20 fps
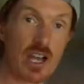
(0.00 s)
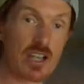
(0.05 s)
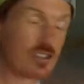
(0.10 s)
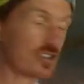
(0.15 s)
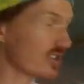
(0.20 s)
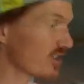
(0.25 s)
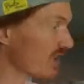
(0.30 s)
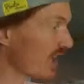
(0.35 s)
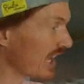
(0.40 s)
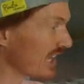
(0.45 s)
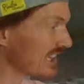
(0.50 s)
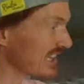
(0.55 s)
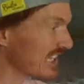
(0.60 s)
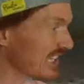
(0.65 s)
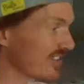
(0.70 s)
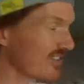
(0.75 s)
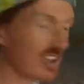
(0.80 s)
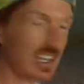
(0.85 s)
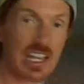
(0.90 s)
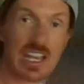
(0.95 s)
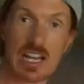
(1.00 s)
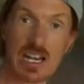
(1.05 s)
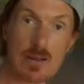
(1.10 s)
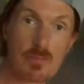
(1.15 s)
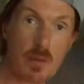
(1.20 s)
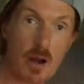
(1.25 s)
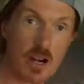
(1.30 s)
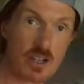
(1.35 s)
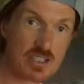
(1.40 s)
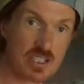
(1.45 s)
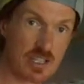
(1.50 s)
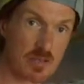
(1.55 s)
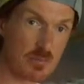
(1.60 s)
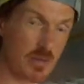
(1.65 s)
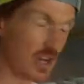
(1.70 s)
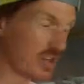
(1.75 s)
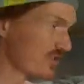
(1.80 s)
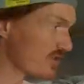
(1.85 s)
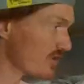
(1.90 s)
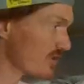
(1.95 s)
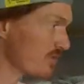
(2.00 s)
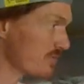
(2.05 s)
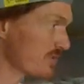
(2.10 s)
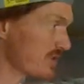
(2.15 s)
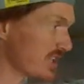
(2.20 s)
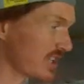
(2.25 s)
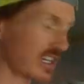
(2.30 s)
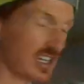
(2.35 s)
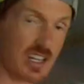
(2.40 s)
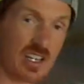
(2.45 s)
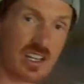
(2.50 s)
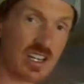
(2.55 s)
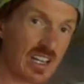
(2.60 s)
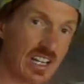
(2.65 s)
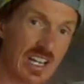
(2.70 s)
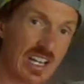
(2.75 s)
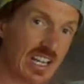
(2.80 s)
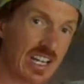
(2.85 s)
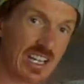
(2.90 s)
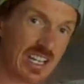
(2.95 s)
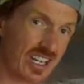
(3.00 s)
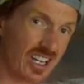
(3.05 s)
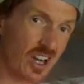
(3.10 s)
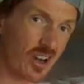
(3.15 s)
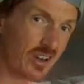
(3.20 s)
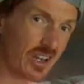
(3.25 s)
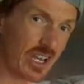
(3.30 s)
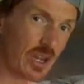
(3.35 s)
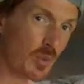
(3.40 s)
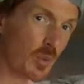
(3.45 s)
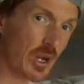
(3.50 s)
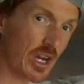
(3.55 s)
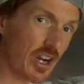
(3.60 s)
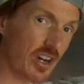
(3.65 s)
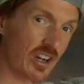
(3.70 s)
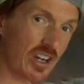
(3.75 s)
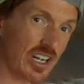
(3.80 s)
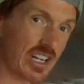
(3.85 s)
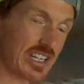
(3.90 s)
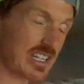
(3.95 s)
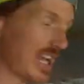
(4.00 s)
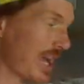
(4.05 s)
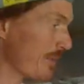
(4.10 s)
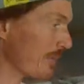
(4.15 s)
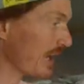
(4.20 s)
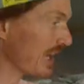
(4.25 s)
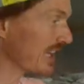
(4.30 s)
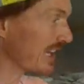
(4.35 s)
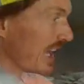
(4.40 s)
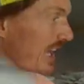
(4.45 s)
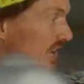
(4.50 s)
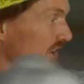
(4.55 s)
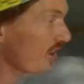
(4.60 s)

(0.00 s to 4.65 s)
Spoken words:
So you're not leaving any parts of the mushroom to get weird or contaminate later.